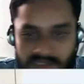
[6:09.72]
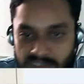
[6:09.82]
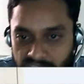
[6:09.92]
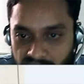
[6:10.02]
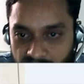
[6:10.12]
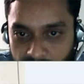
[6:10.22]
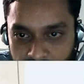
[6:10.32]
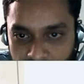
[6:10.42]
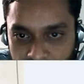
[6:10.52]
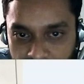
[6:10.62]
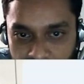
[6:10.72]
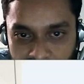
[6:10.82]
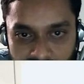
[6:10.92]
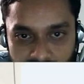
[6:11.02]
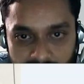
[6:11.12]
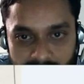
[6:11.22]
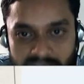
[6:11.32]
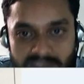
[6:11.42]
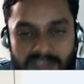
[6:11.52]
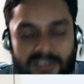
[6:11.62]
it 8 mm? Yes,
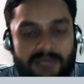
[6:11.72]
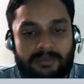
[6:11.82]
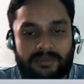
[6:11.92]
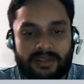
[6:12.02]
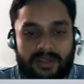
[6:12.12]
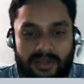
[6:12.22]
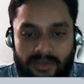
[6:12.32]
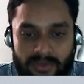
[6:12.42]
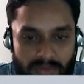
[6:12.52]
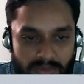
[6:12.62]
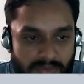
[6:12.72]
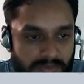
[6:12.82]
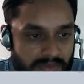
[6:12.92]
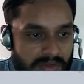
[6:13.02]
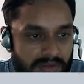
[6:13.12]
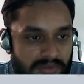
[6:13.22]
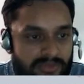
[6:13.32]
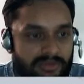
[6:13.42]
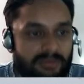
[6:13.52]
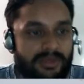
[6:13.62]
8 mm. So this
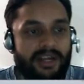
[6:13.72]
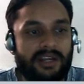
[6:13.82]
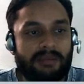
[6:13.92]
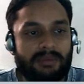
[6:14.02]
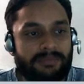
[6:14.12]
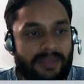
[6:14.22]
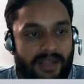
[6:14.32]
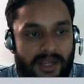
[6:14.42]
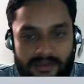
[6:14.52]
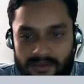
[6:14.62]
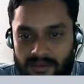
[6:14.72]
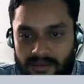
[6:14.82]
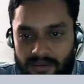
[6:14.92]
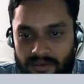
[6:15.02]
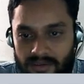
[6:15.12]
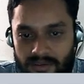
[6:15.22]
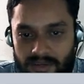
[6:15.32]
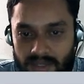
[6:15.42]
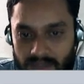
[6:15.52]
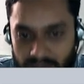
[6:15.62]
will be 8 mm, and
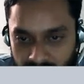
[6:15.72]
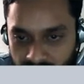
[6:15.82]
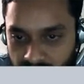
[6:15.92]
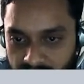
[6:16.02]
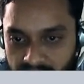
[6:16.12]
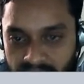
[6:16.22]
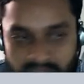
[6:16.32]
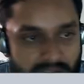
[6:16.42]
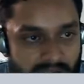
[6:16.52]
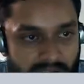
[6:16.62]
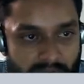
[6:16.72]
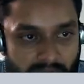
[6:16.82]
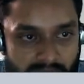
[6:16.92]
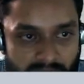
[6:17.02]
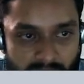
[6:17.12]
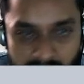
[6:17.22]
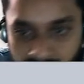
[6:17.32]
done, correct. You can join